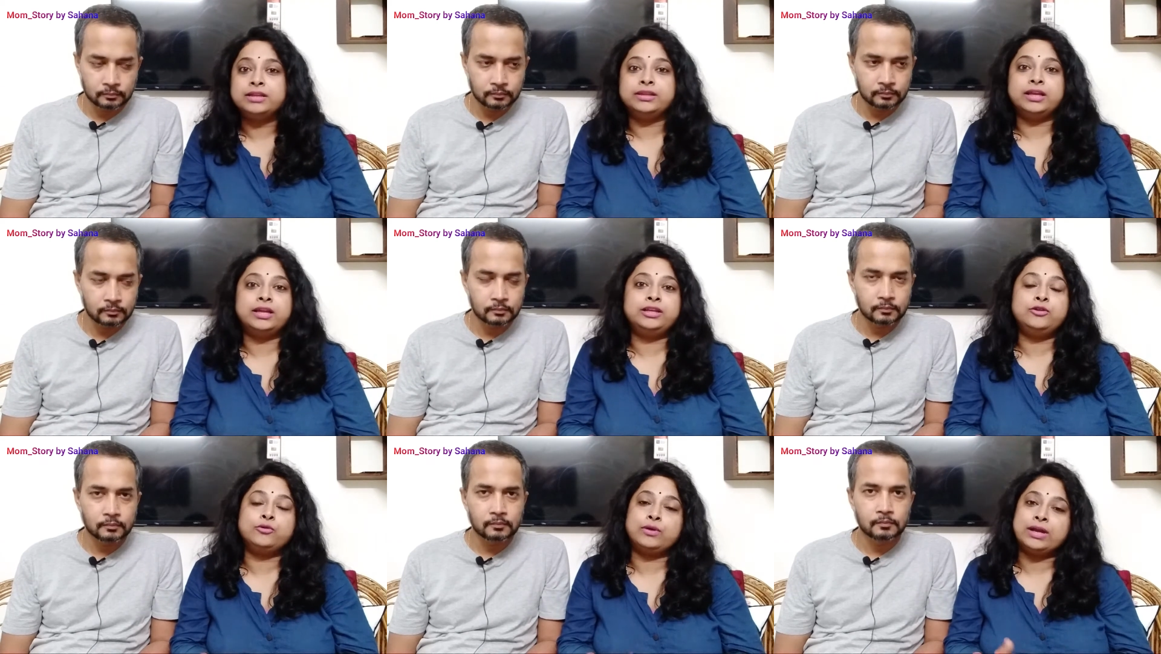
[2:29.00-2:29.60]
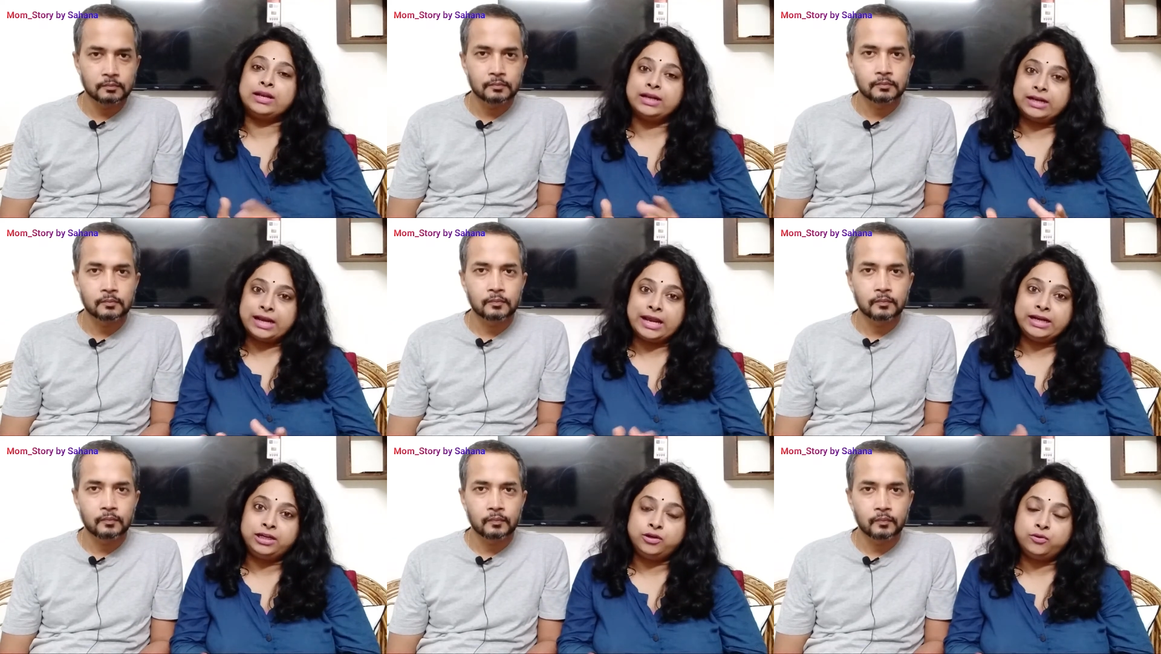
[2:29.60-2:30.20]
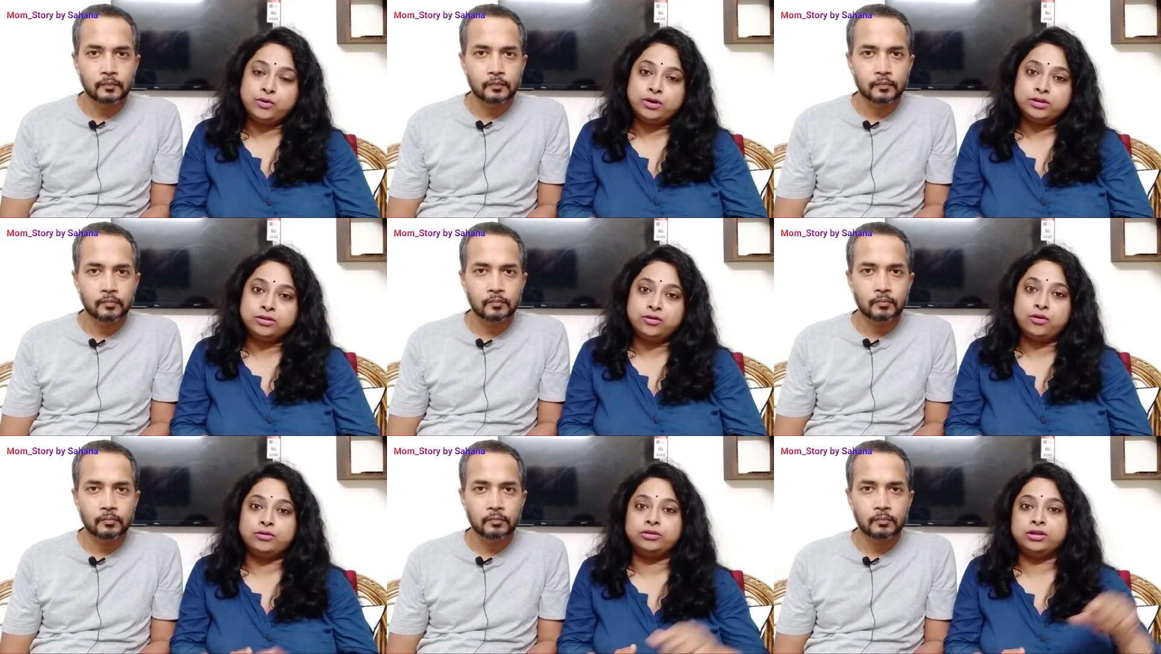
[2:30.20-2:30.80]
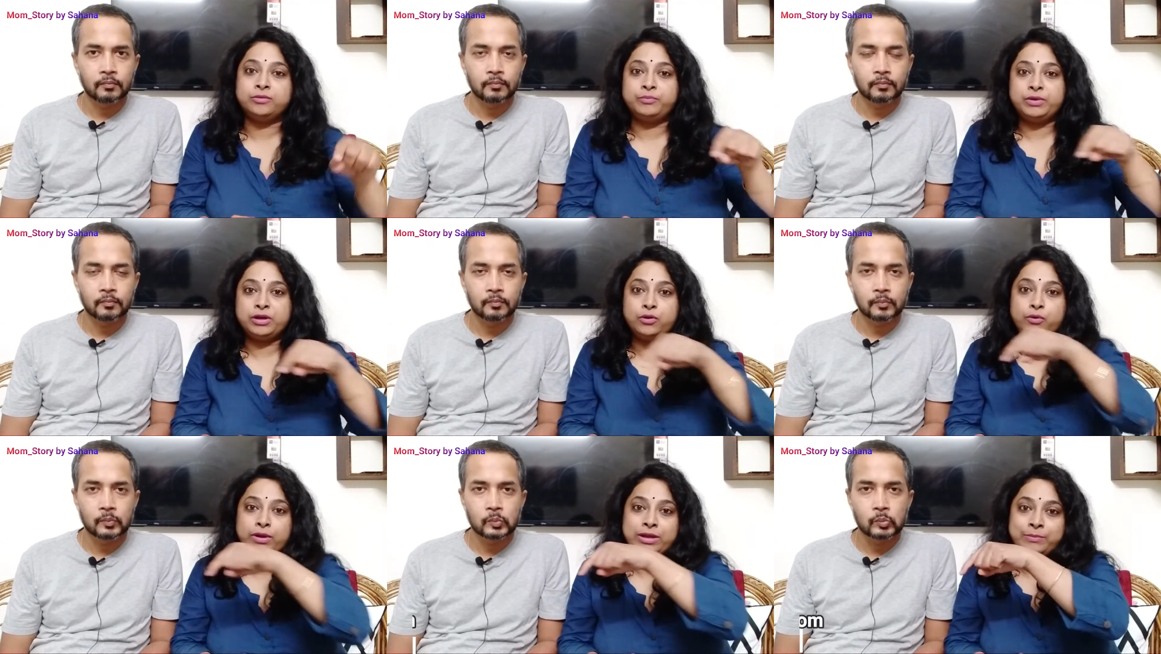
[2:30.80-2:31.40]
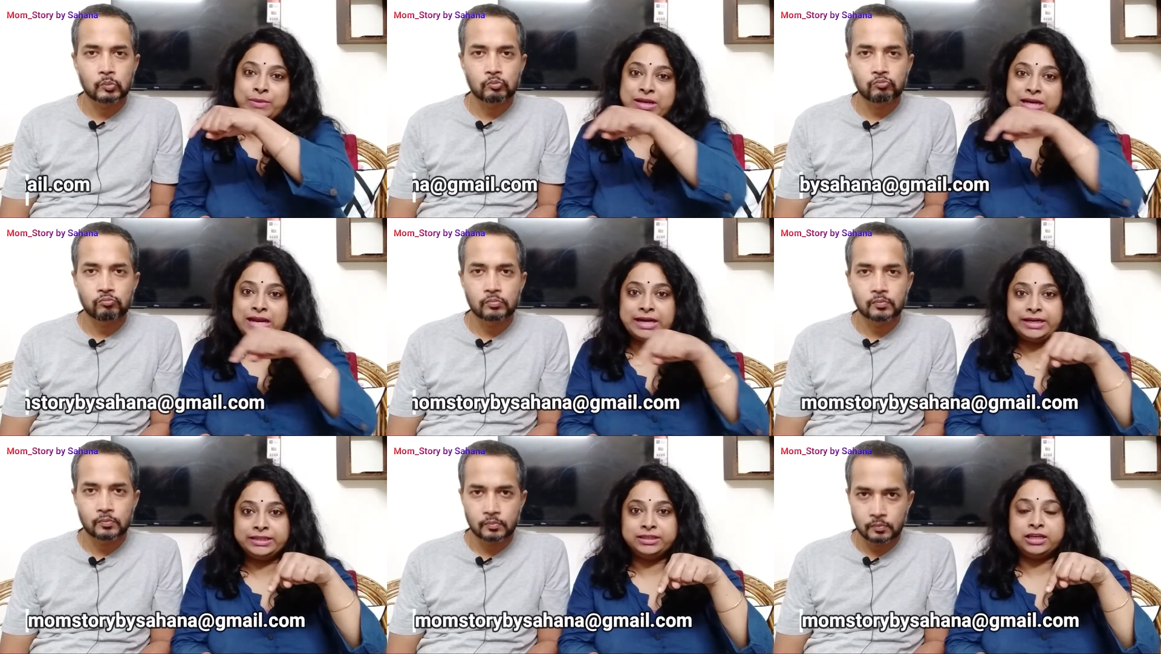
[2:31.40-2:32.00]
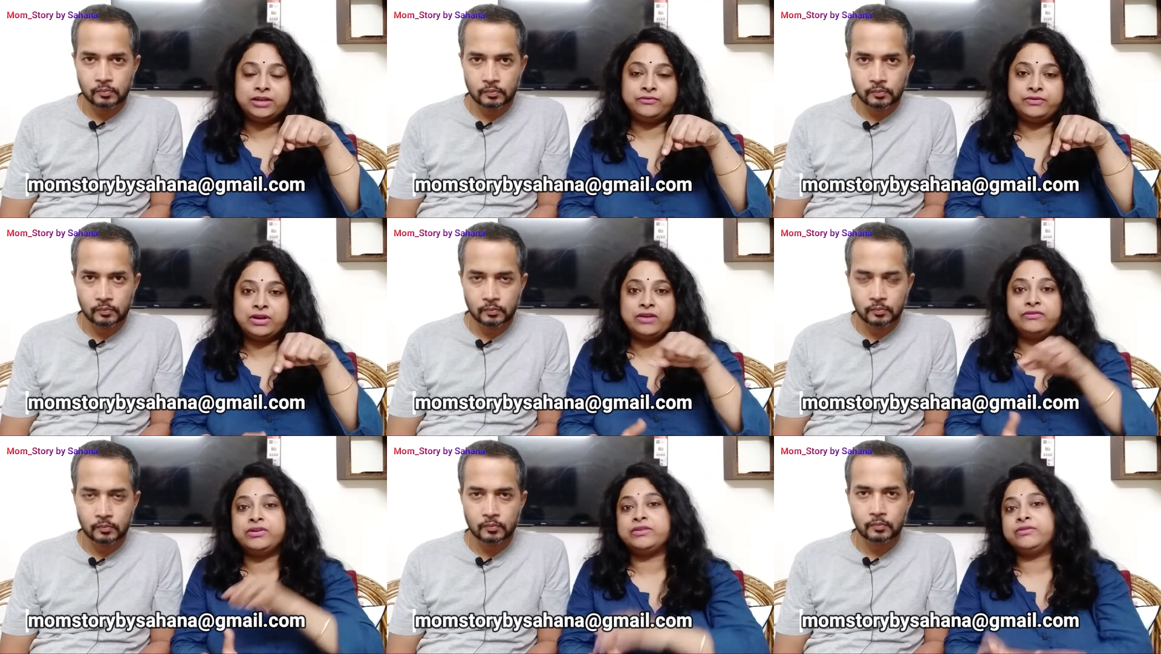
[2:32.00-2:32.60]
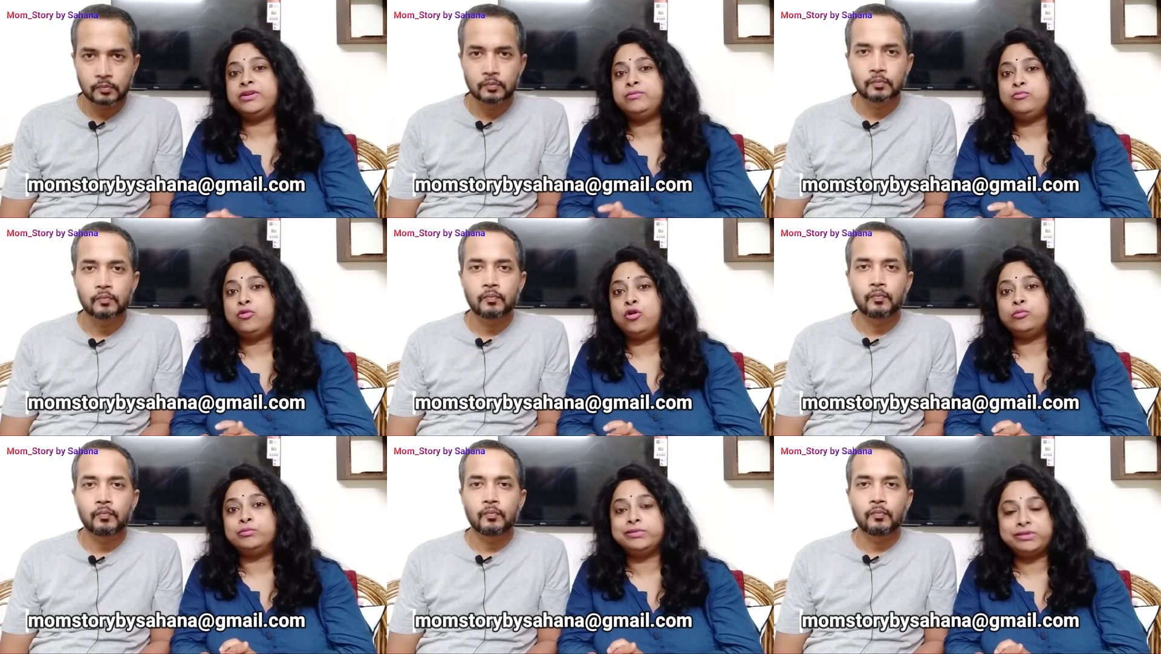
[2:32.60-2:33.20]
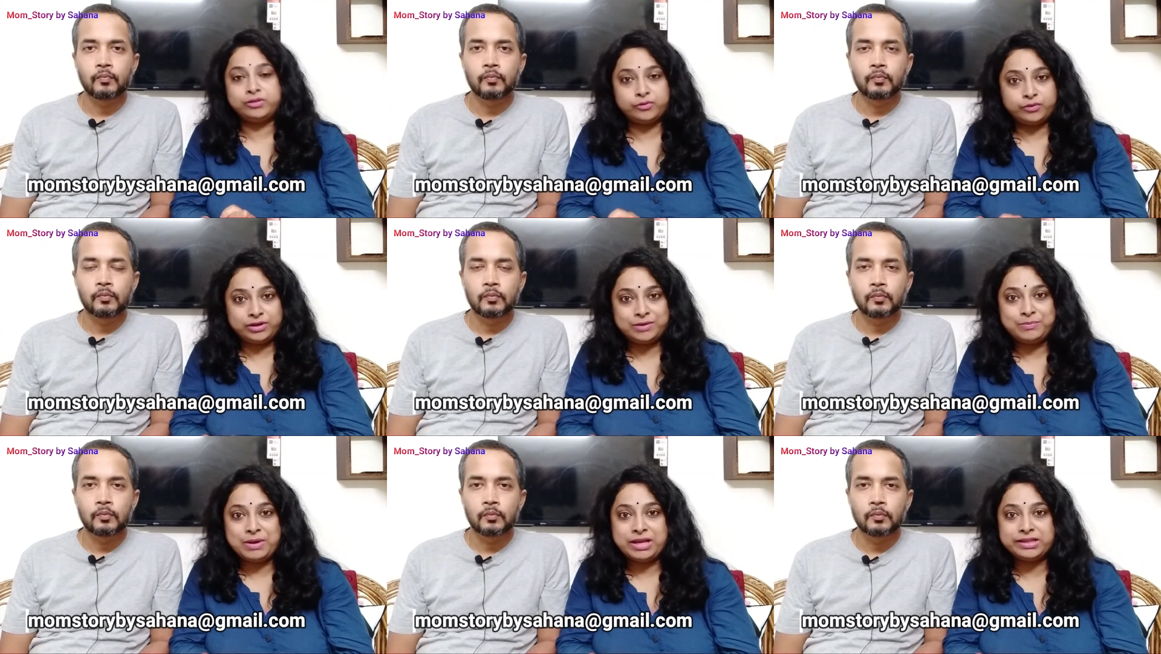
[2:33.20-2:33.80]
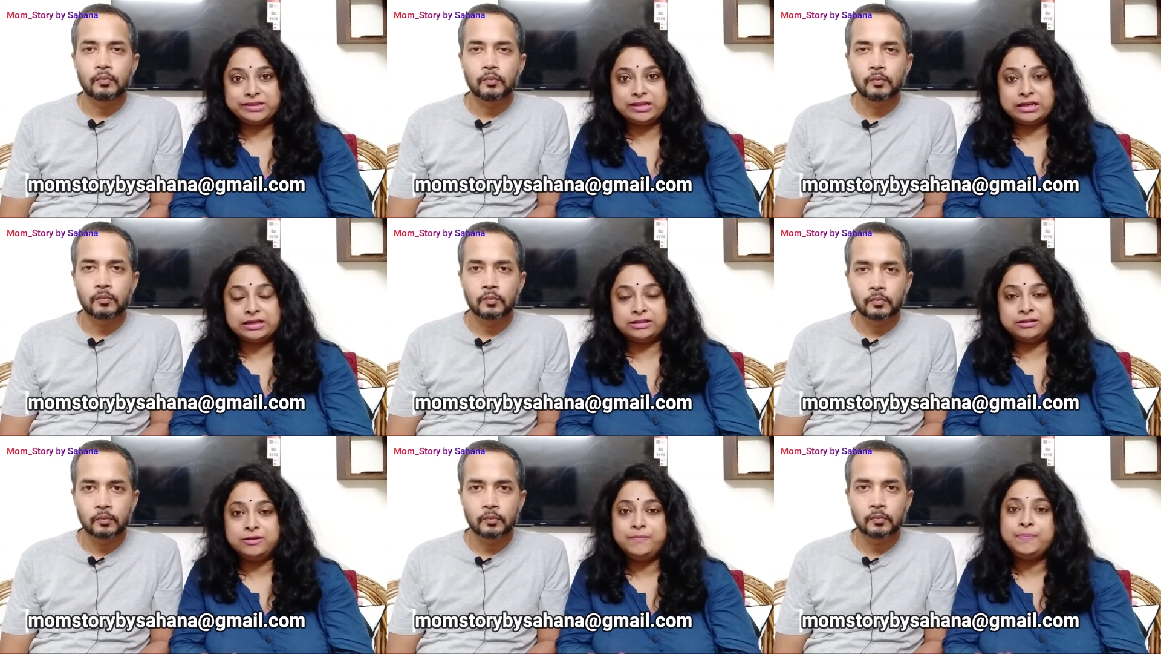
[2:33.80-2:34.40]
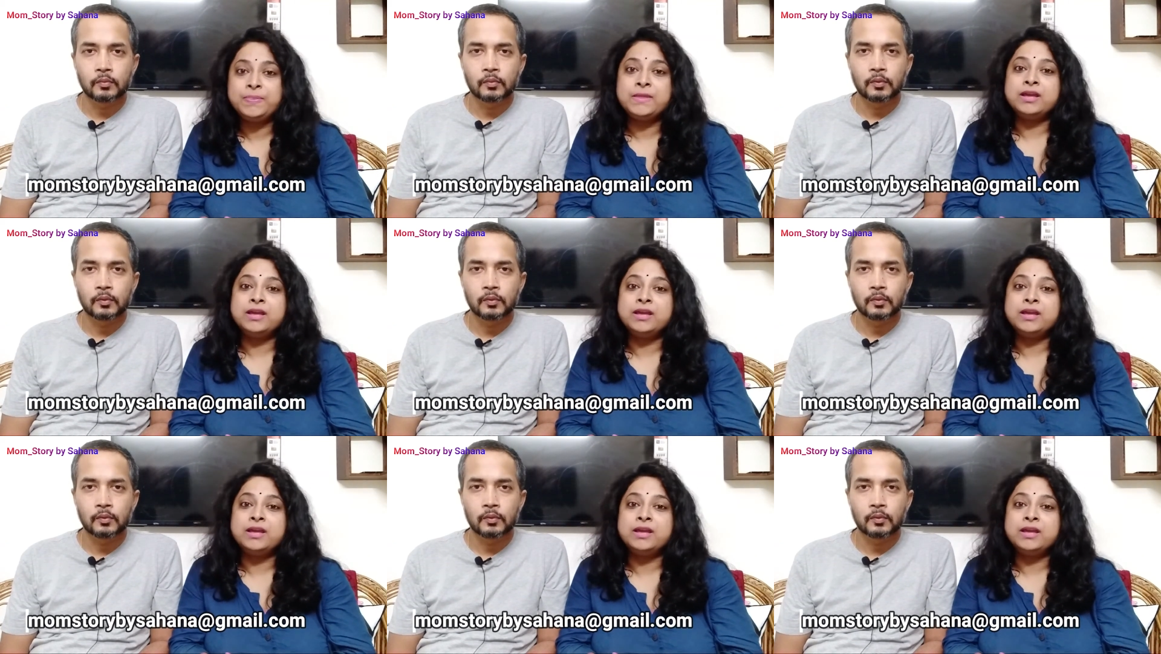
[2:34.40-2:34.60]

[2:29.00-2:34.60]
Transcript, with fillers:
Speaker 1: Then you can write to us on the below email ID that we have given, Mom Story by Sahana.